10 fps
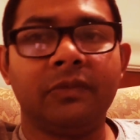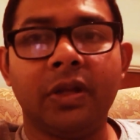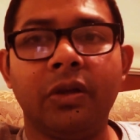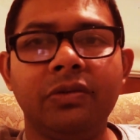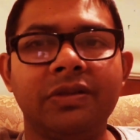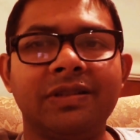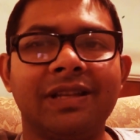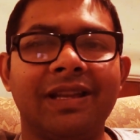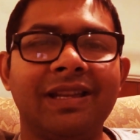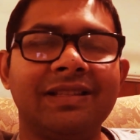Good jinns,
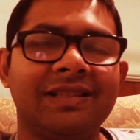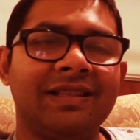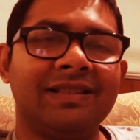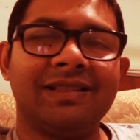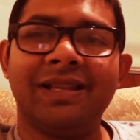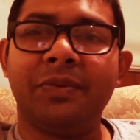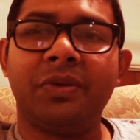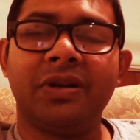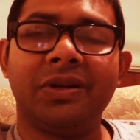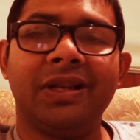I guess, since they
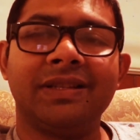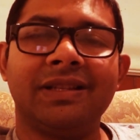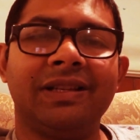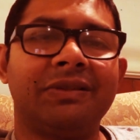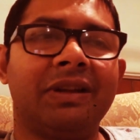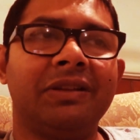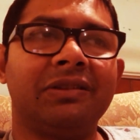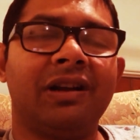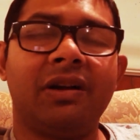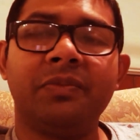weren't necessarily trying to
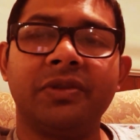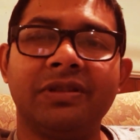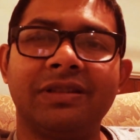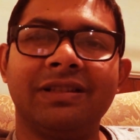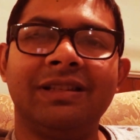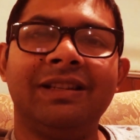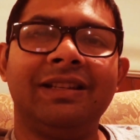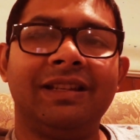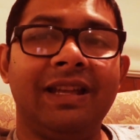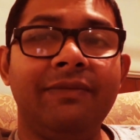harm us,
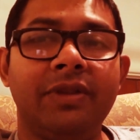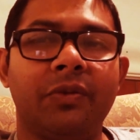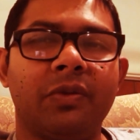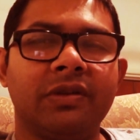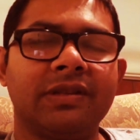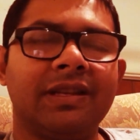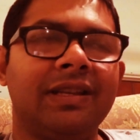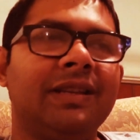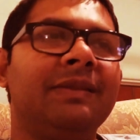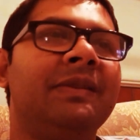if there was any.